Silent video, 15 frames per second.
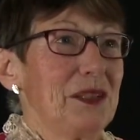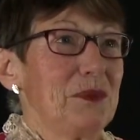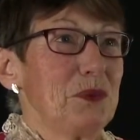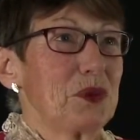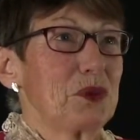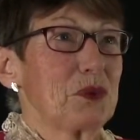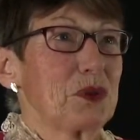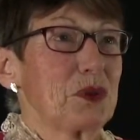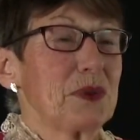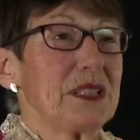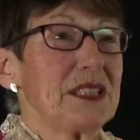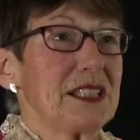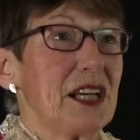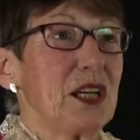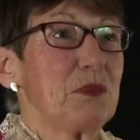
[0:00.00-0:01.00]
which was
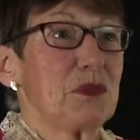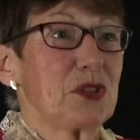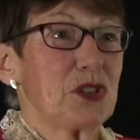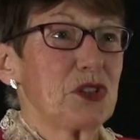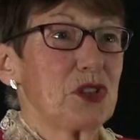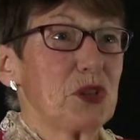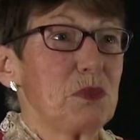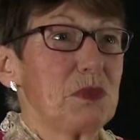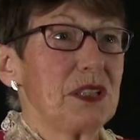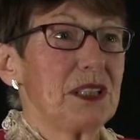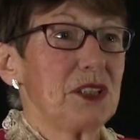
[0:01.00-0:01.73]
quite time consuming,